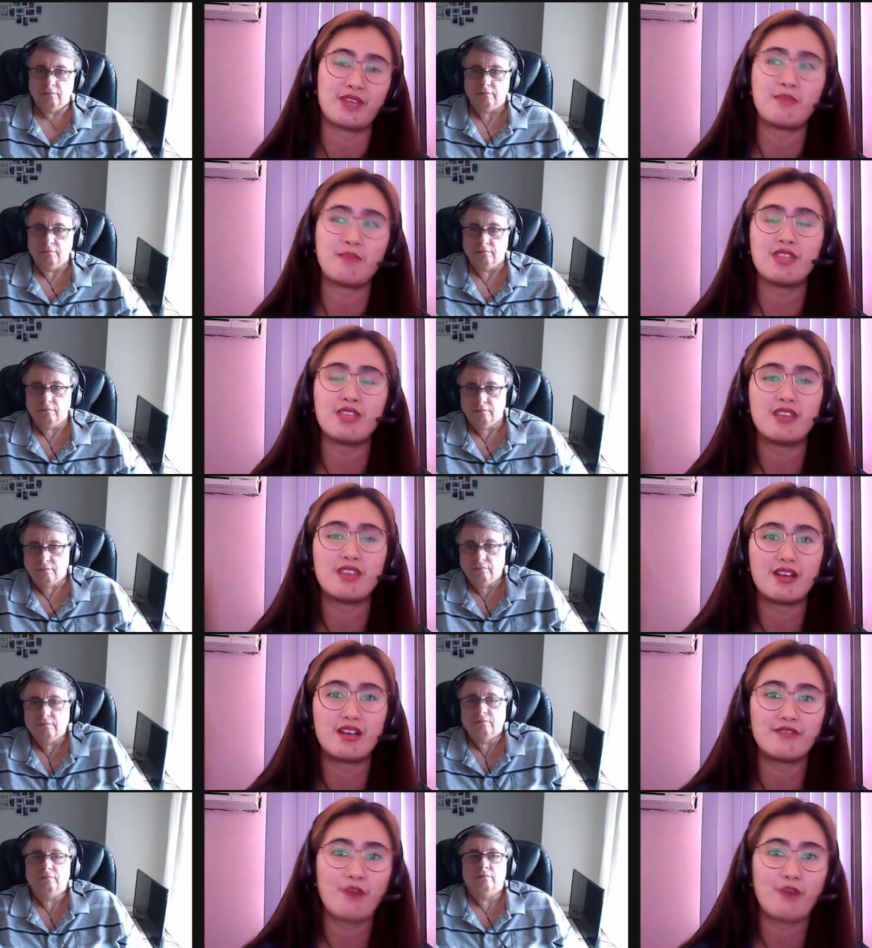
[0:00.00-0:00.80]
Speaker 1: I mean,
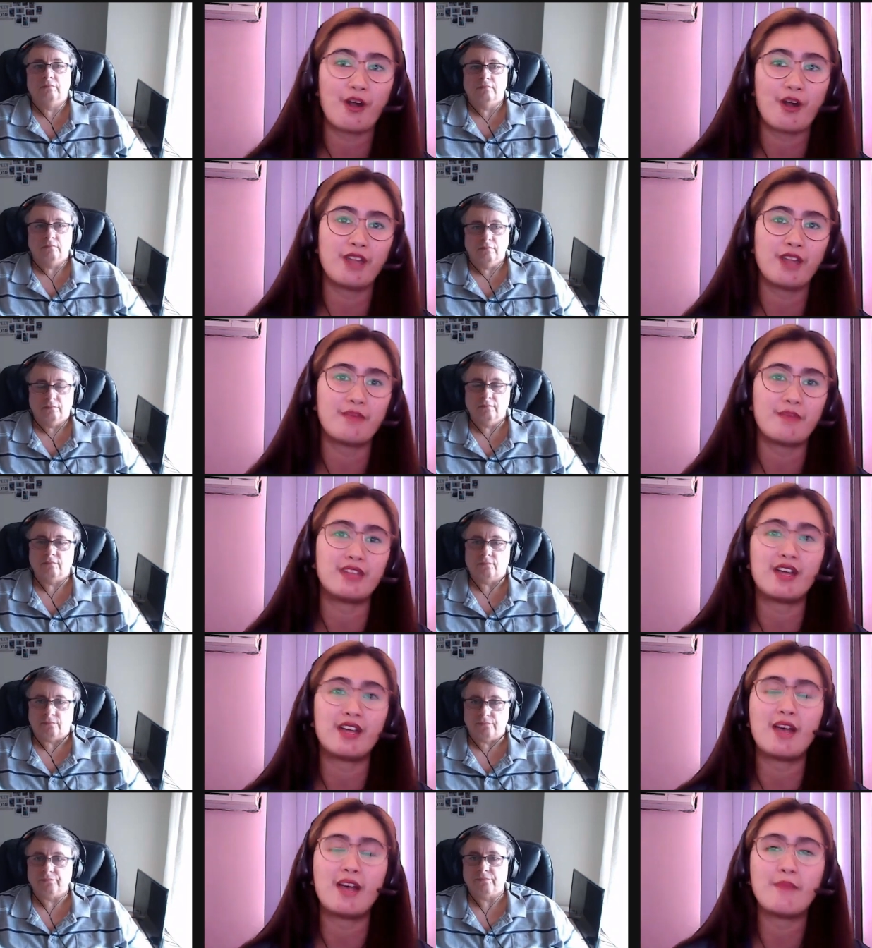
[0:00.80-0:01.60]
the foreign man,
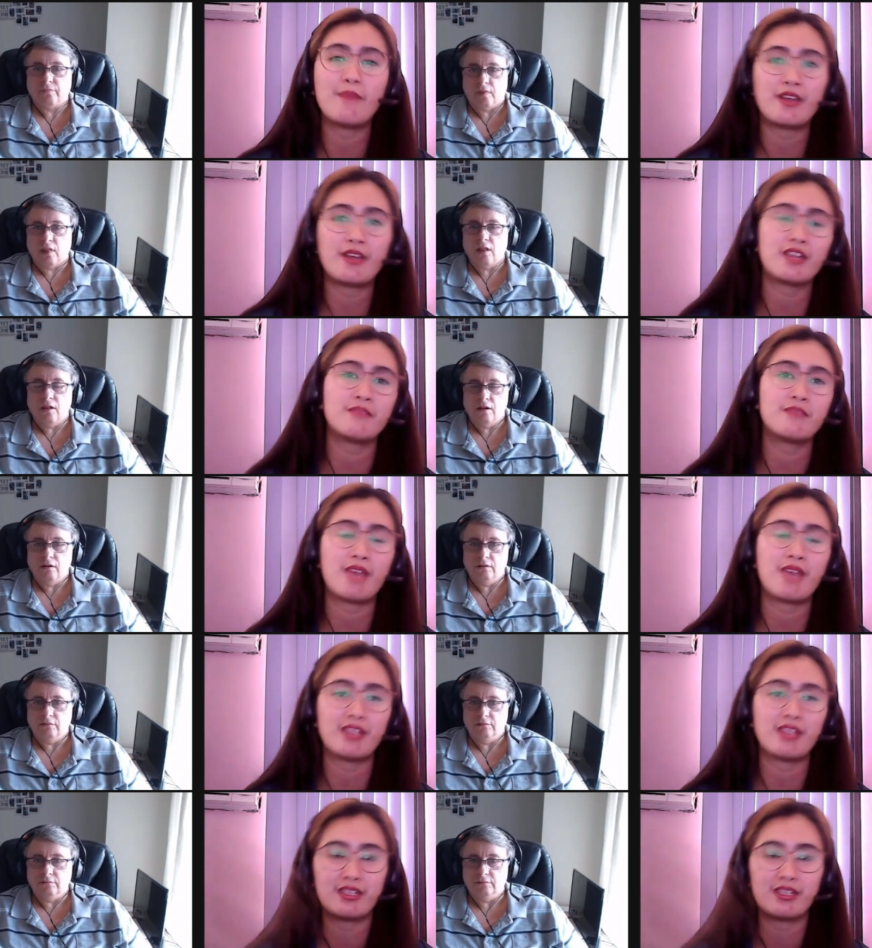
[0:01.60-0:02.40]
the American
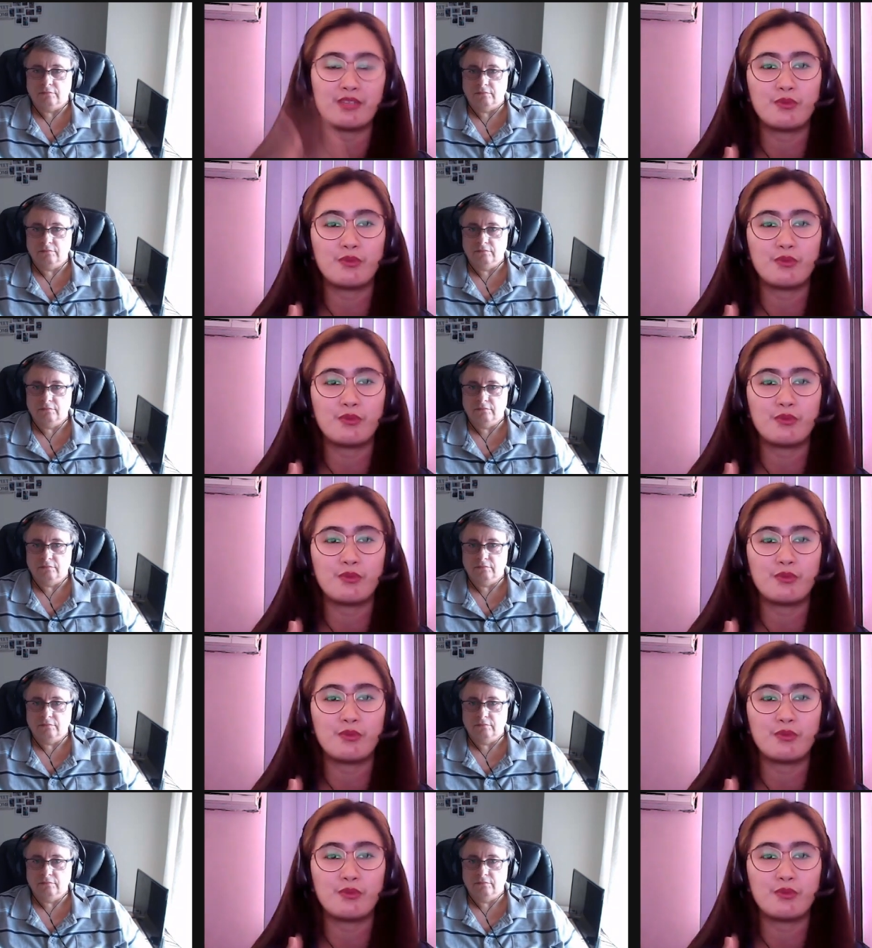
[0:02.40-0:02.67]
man, and